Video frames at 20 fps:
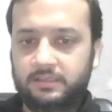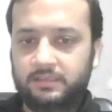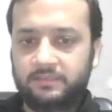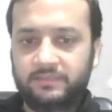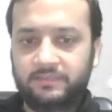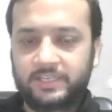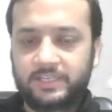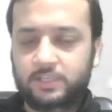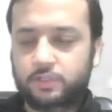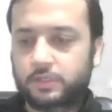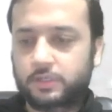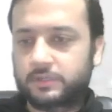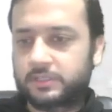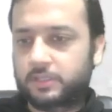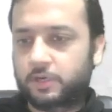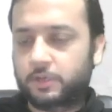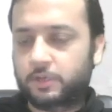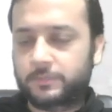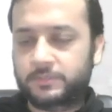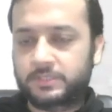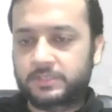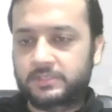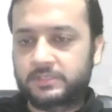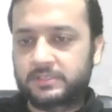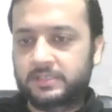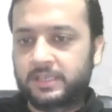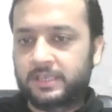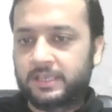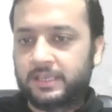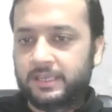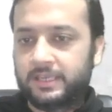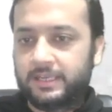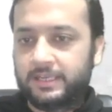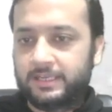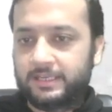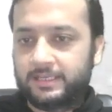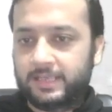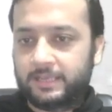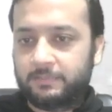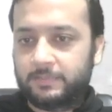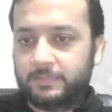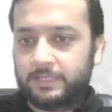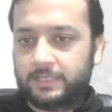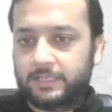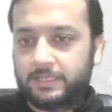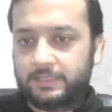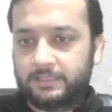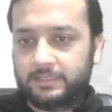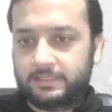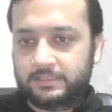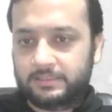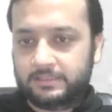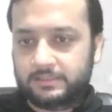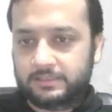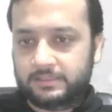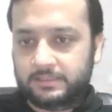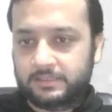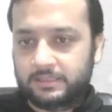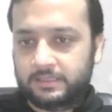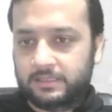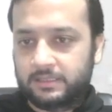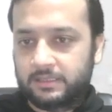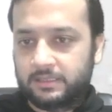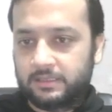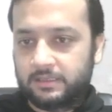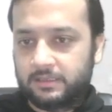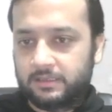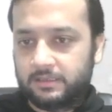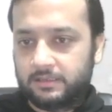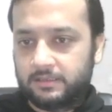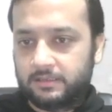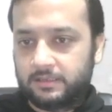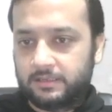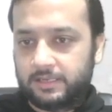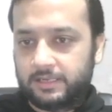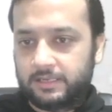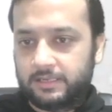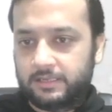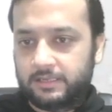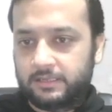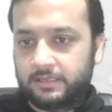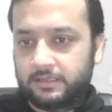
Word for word: in various other options, it can be like this, right?